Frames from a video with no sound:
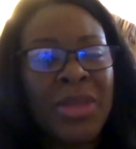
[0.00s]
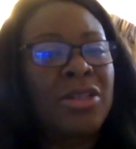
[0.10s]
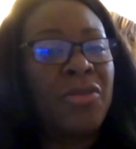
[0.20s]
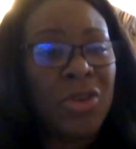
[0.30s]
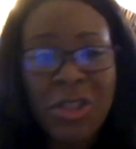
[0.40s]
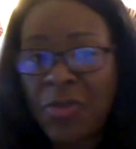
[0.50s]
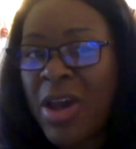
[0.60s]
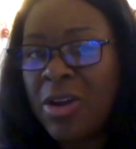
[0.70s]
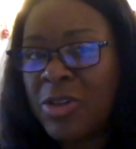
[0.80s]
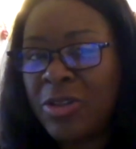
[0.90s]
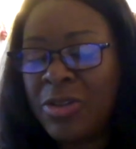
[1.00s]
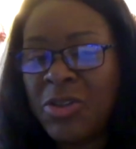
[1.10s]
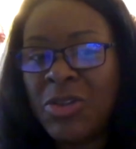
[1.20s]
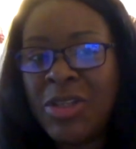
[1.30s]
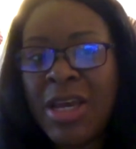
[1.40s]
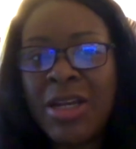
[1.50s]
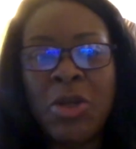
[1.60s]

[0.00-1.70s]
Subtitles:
Diversify your solution set.